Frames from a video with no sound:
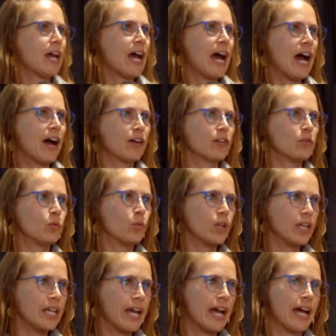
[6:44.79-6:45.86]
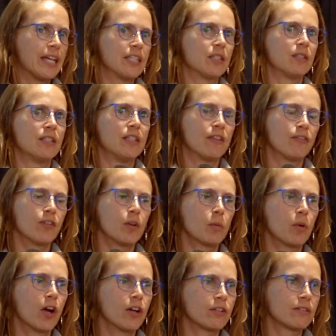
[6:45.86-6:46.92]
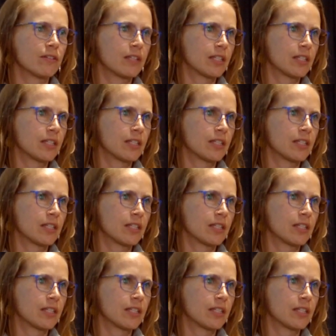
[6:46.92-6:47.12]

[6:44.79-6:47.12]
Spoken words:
how can we as different parts of